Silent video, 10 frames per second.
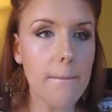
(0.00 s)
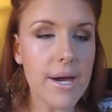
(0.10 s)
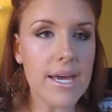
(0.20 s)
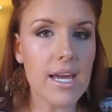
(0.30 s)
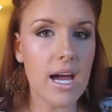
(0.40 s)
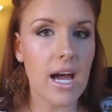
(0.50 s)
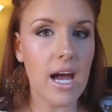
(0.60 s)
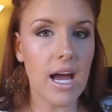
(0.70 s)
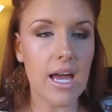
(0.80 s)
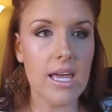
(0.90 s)
But
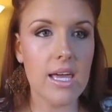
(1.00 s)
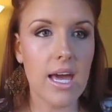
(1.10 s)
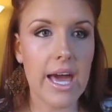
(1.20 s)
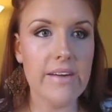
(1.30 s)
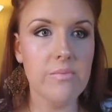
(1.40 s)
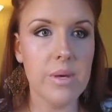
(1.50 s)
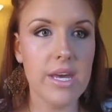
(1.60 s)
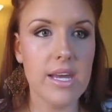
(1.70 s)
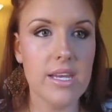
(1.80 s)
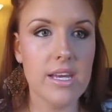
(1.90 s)
I have
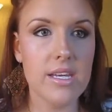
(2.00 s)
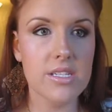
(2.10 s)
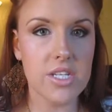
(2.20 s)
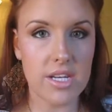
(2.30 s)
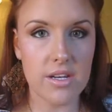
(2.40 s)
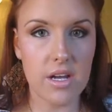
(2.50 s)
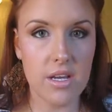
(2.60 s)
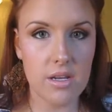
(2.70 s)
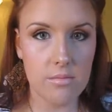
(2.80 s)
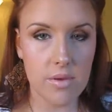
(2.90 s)
been cheated
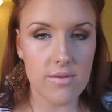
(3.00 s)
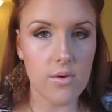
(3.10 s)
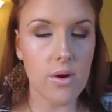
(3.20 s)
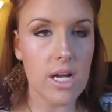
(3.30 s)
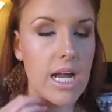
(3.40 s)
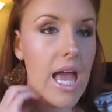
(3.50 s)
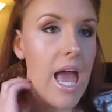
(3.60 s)
on before,